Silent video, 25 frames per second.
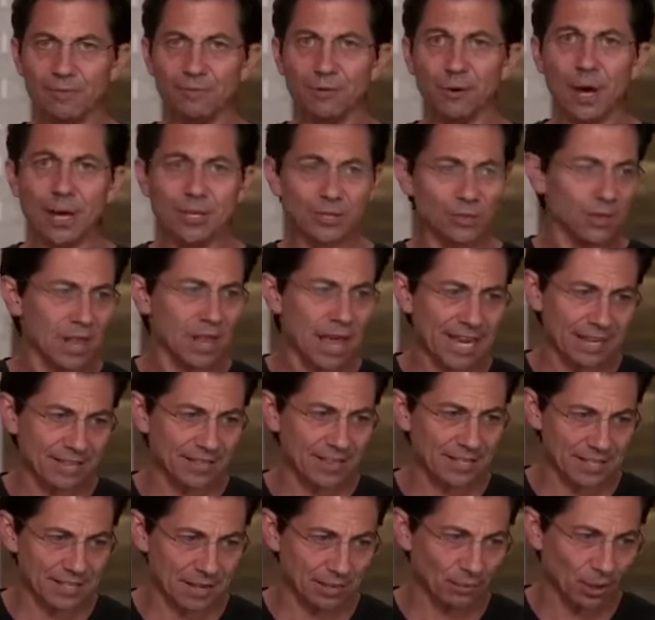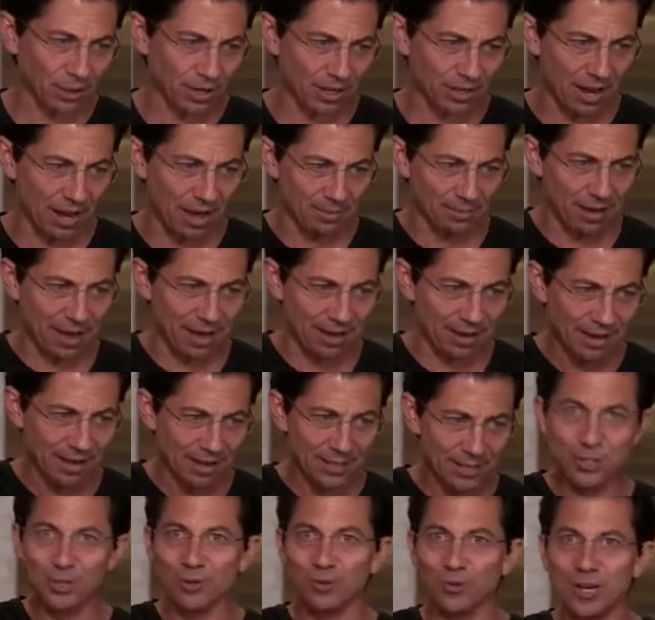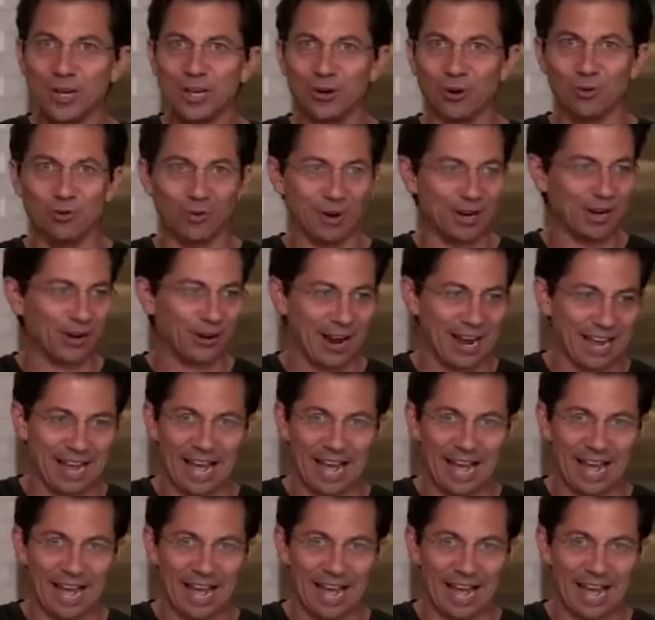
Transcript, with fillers: If you guys are liking this, I'm looking at my screen over here.